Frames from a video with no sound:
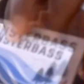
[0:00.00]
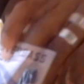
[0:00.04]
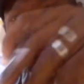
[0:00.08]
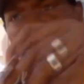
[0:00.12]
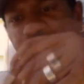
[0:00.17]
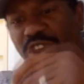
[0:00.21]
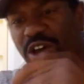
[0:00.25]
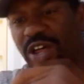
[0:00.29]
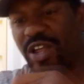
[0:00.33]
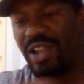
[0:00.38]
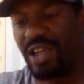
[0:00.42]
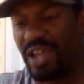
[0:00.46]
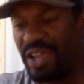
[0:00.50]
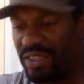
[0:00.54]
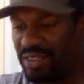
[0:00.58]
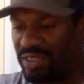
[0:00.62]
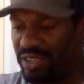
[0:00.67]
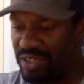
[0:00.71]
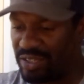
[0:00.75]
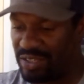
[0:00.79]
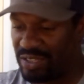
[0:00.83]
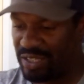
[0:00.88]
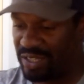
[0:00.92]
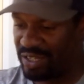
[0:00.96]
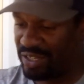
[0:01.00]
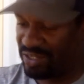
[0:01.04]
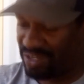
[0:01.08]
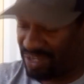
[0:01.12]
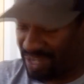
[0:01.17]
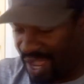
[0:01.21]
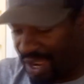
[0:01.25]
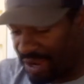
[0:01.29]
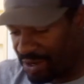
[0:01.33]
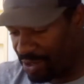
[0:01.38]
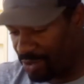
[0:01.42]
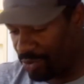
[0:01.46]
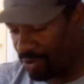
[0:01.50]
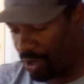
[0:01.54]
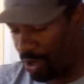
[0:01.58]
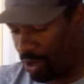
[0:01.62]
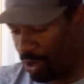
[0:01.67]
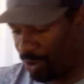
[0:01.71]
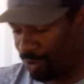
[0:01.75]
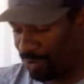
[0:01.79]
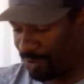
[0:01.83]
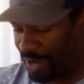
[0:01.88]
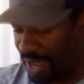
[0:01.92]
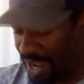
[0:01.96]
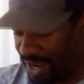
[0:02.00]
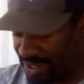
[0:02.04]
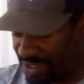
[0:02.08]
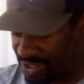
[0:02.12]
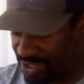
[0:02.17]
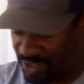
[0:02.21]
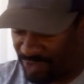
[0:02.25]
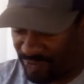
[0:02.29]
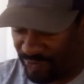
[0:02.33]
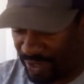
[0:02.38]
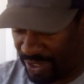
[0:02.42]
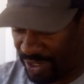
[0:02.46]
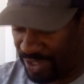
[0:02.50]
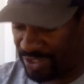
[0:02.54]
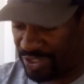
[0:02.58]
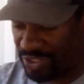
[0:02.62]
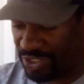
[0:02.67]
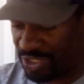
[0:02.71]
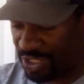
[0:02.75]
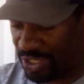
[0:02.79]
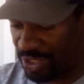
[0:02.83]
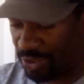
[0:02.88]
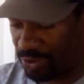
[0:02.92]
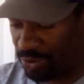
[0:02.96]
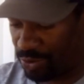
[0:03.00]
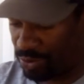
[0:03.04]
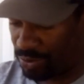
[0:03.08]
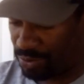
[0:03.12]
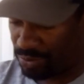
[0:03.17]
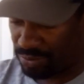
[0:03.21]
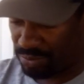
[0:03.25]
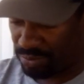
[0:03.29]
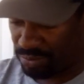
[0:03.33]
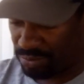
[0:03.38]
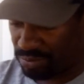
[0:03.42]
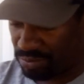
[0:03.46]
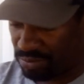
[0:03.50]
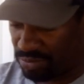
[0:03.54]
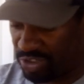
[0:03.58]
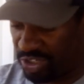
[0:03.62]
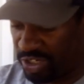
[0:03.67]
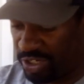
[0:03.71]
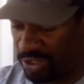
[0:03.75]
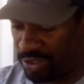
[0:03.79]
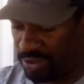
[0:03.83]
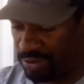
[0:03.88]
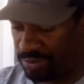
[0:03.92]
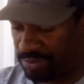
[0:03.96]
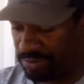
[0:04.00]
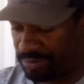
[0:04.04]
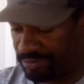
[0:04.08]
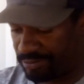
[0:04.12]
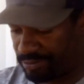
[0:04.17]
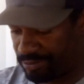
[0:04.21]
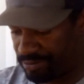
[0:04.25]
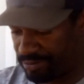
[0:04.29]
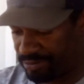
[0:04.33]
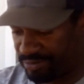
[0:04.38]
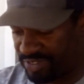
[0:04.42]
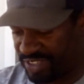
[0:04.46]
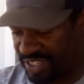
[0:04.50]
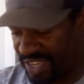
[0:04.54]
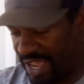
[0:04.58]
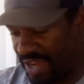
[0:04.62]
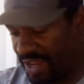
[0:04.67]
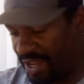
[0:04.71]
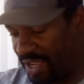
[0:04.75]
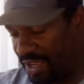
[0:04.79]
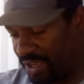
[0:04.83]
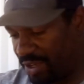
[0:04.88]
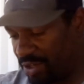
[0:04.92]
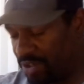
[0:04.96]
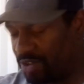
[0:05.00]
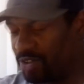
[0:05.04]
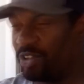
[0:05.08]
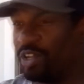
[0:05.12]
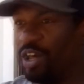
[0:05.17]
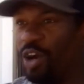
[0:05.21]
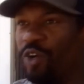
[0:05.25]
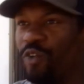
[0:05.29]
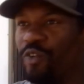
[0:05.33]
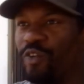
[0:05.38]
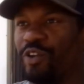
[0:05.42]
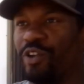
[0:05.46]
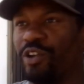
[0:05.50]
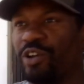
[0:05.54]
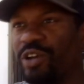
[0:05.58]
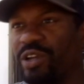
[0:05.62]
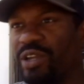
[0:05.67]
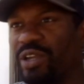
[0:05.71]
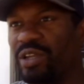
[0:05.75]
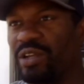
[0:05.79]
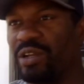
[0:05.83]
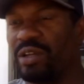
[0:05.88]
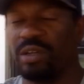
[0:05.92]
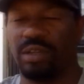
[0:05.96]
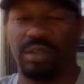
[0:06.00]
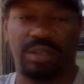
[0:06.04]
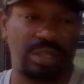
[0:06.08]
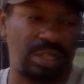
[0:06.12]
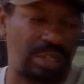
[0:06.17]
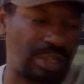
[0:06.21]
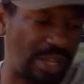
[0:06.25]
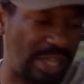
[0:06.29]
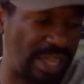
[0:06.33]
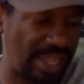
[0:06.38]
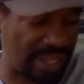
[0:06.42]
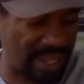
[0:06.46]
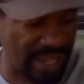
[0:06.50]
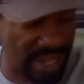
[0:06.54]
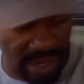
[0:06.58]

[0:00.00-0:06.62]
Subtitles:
So I like this. And then it's not doing a whole lot. It's just very subtle, you know. Kind of like you're overlooking a lake